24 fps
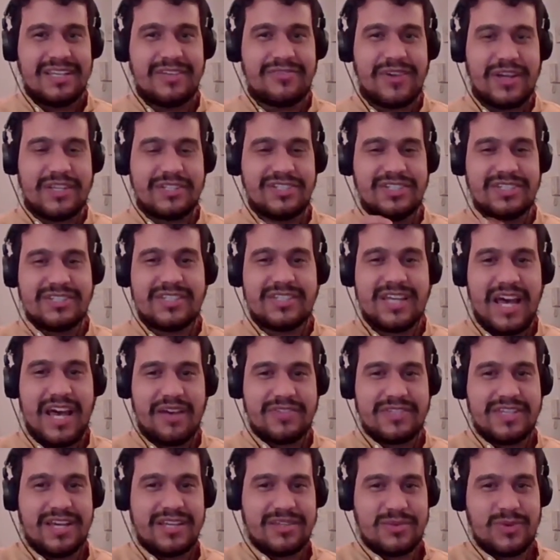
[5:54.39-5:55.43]
if I just
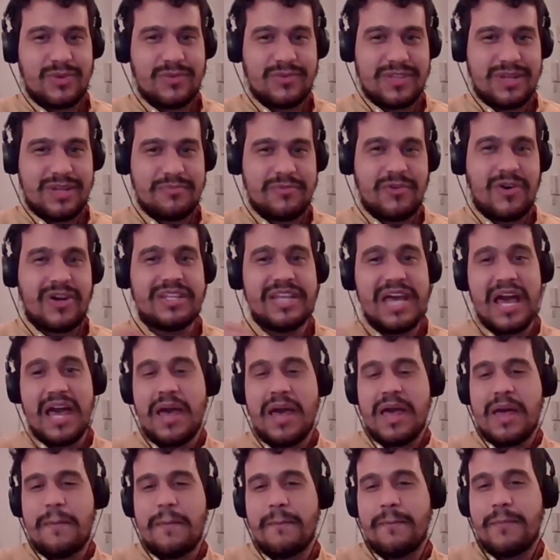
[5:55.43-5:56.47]
have sex with someone,
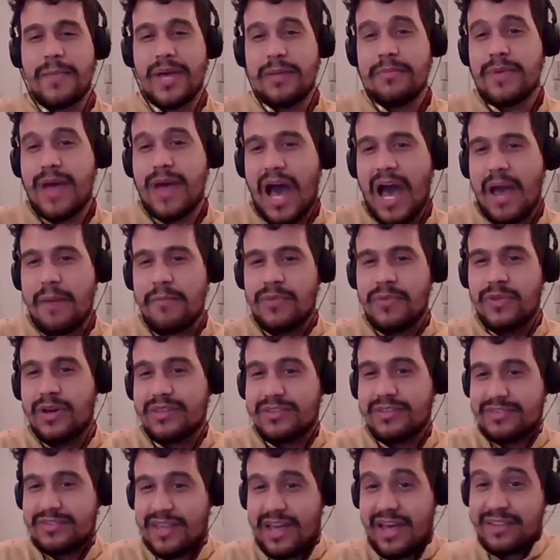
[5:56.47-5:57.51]
maybe I'm
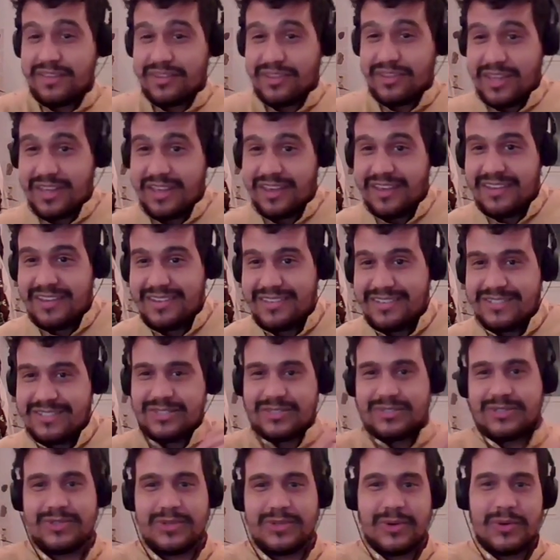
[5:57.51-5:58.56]
not that gay,
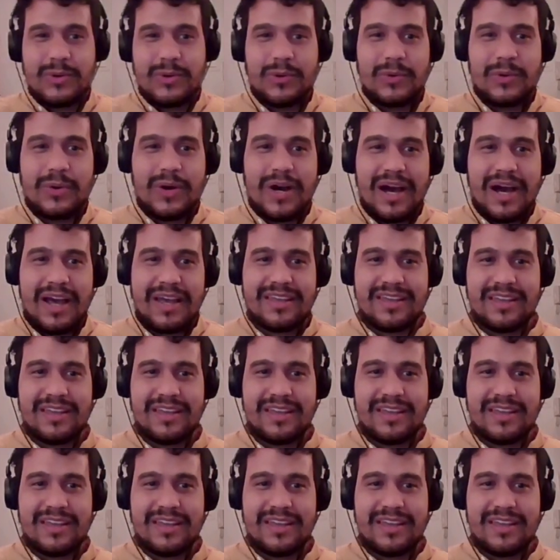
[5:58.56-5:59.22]
so I